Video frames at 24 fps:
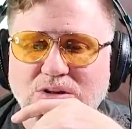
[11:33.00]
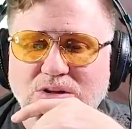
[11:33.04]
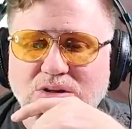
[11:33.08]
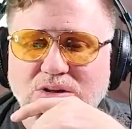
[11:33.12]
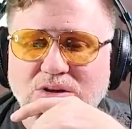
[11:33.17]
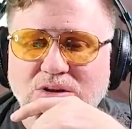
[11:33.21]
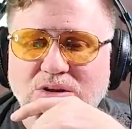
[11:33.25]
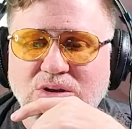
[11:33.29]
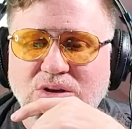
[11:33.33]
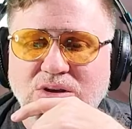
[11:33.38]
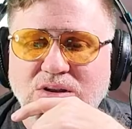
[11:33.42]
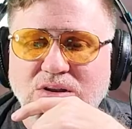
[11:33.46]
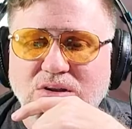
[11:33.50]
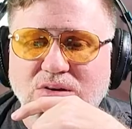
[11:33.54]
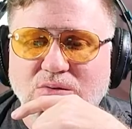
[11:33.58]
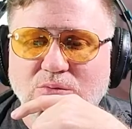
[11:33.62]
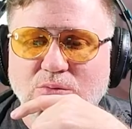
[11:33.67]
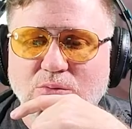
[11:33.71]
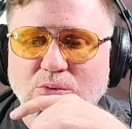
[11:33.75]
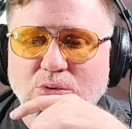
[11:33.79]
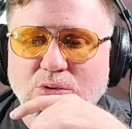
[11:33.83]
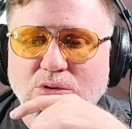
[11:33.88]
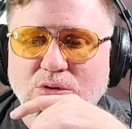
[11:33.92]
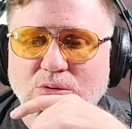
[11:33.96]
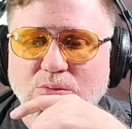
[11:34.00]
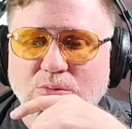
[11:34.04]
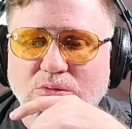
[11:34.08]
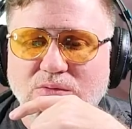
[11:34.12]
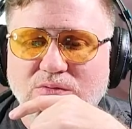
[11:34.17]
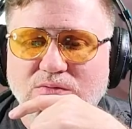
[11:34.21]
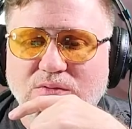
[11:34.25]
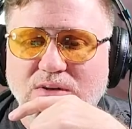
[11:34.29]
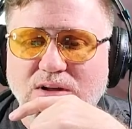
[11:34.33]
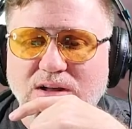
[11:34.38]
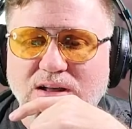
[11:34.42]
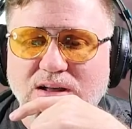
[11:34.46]
good and really
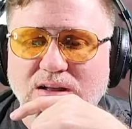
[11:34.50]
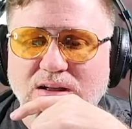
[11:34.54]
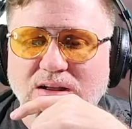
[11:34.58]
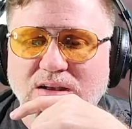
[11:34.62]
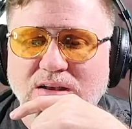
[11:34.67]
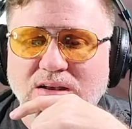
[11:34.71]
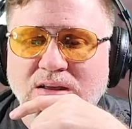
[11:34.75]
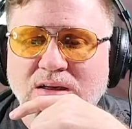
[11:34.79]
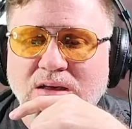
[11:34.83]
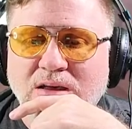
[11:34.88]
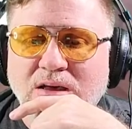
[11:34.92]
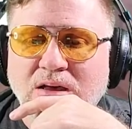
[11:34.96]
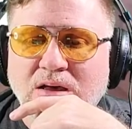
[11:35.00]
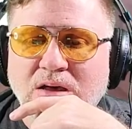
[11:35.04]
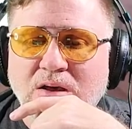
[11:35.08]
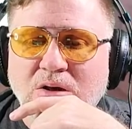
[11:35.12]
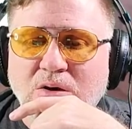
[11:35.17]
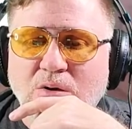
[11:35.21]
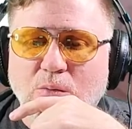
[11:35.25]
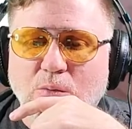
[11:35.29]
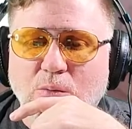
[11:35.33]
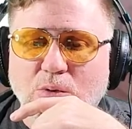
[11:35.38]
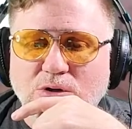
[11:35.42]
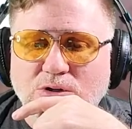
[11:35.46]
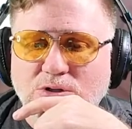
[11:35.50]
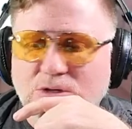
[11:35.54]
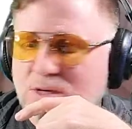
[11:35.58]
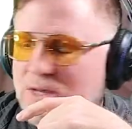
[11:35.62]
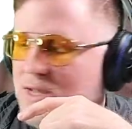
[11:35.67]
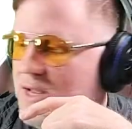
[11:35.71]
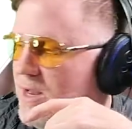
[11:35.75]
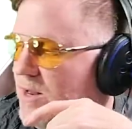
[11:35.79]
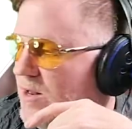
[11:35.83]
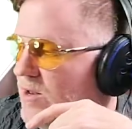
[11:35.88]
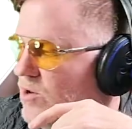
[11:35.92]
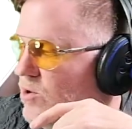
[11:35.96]
refined once you
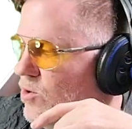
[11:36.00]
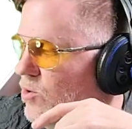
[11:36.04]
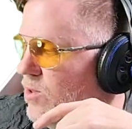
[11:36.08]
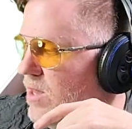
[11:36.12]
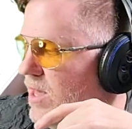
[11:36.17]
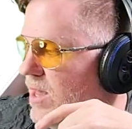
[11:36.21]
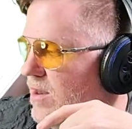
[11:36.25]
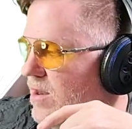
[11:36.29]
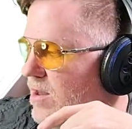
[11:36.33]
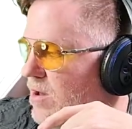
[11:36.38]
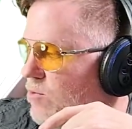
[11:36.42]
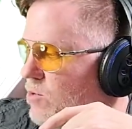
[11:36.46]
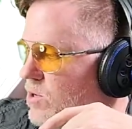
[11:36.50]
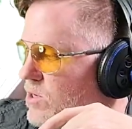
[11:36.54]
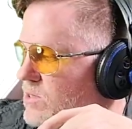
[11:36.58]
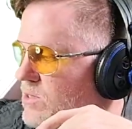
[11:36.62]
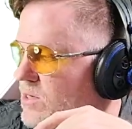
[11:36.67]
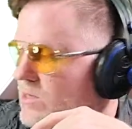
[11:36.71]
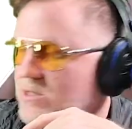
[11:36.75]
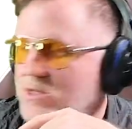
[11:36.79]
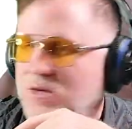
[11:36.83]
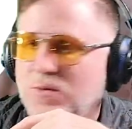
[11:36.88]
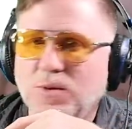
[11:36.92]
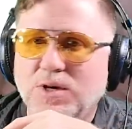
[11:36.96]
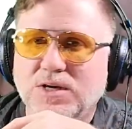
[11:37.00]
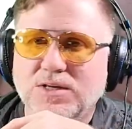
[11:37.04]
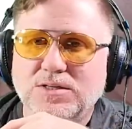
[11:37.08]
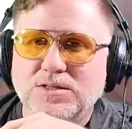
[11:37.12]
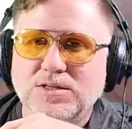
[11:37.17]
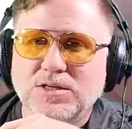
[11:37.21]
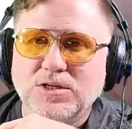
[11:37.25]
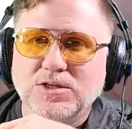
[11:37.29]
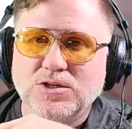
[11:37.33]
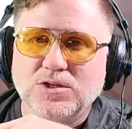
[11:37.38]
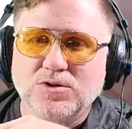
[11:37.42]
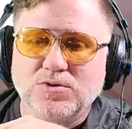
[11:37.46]
kind of do that. Now I want to talk to you about
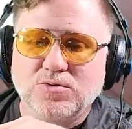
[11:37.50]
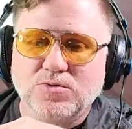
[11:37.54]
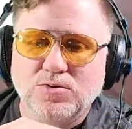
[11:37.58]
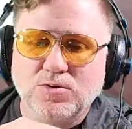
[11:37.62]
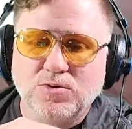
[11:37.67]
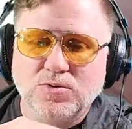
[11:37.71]
scissors real